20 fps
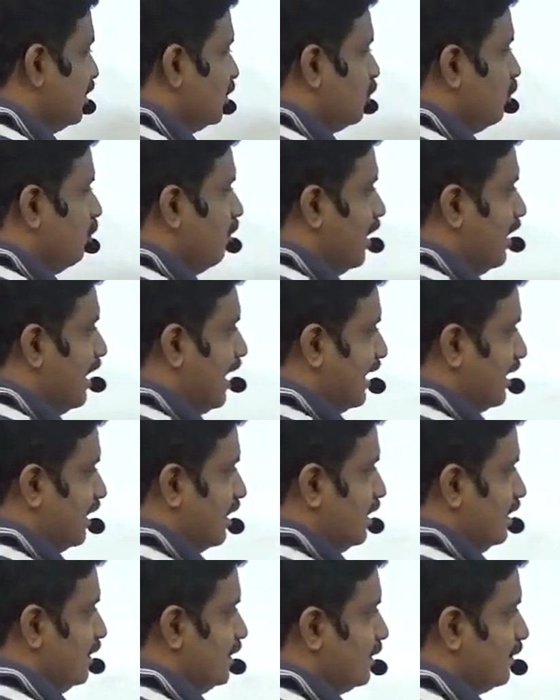12
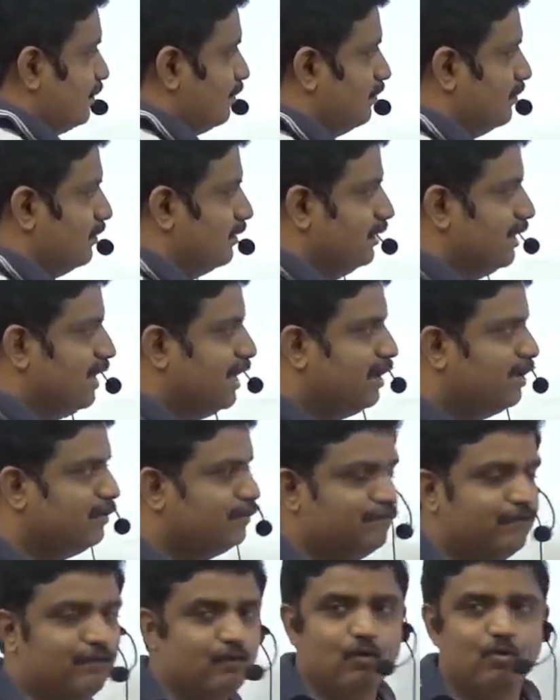angles, there are
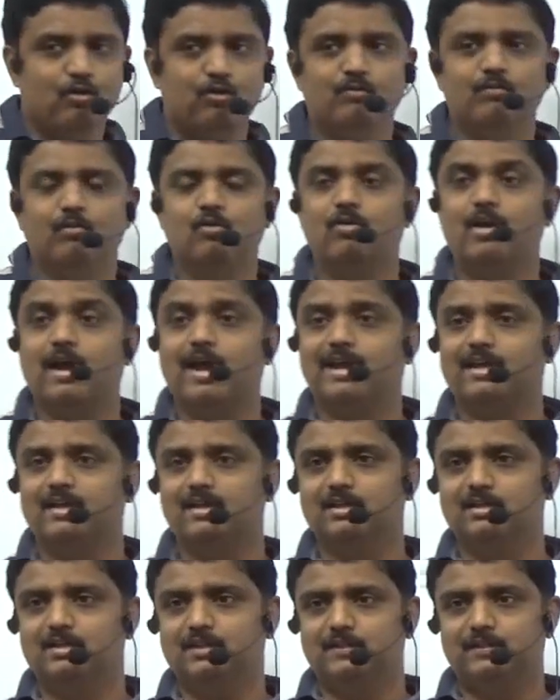4 more
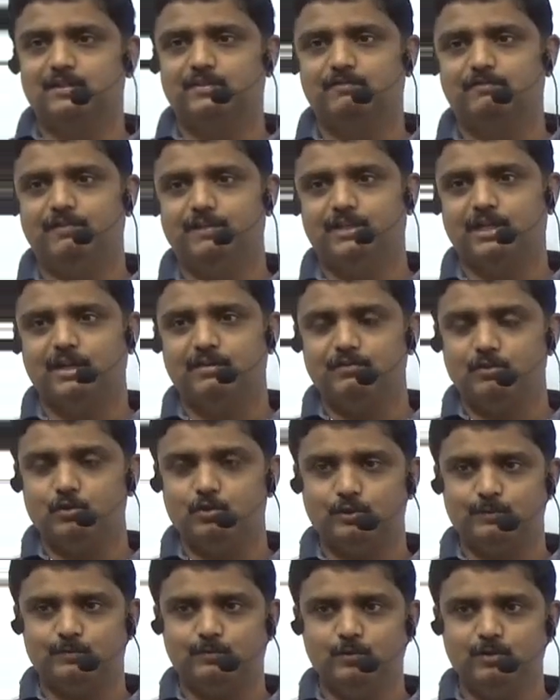angles which are
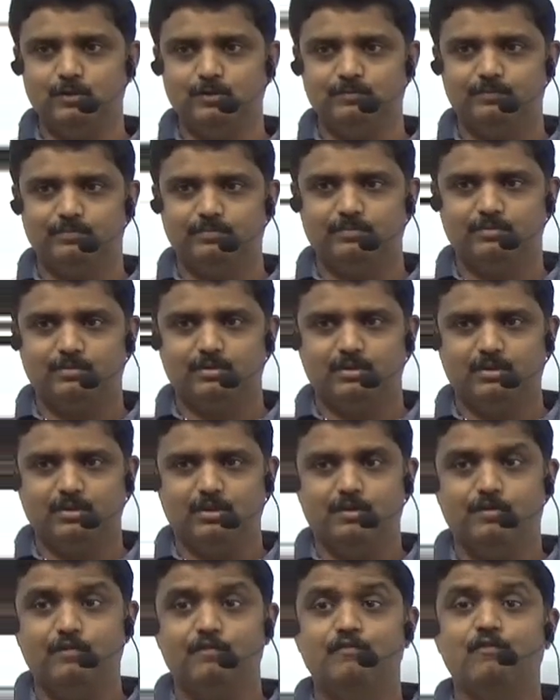useful.
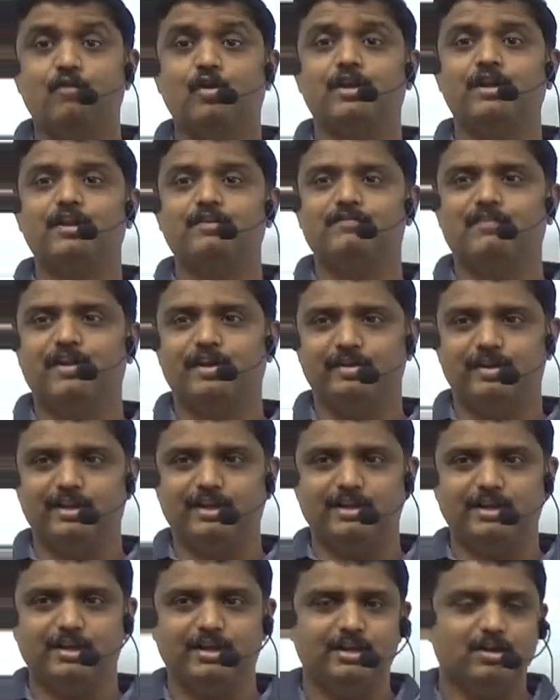45
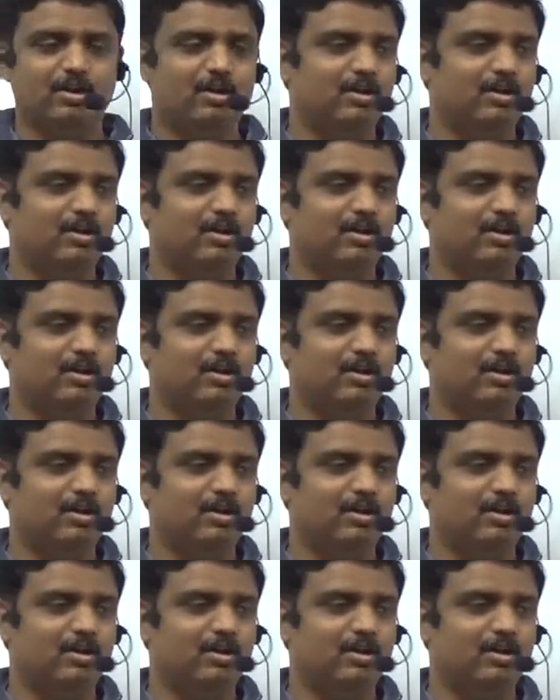degree or